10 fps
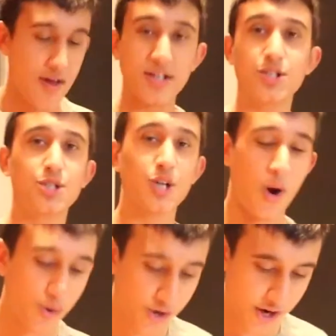that is
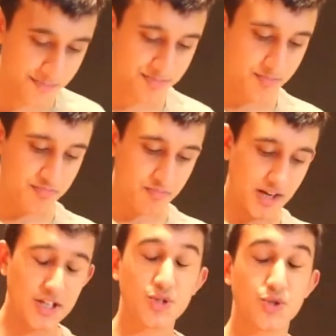so good.
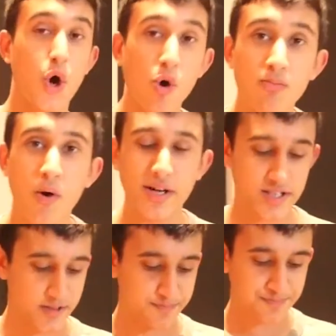It's so
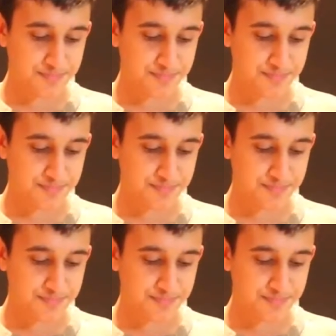moist,